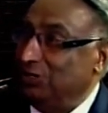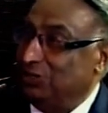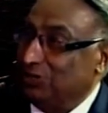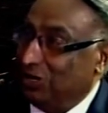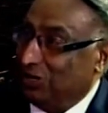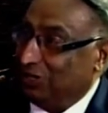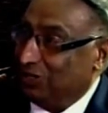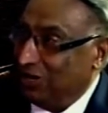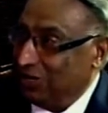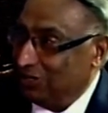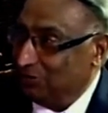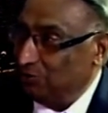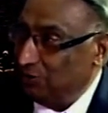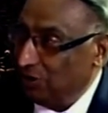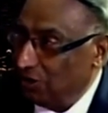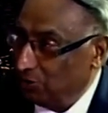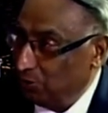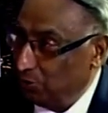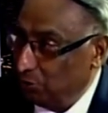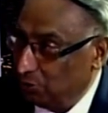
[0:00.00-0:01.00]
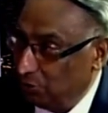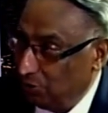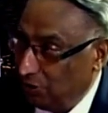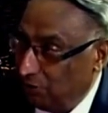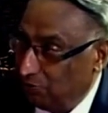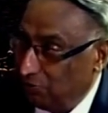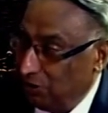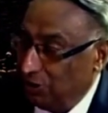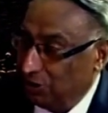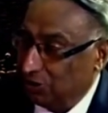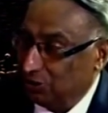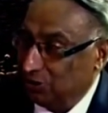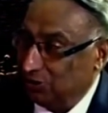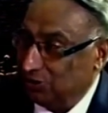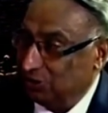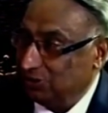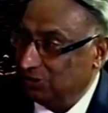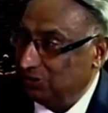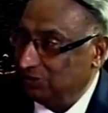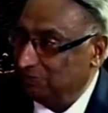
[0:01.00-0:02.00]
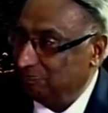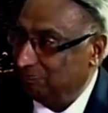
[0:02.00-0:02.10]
said that we are going to have elections?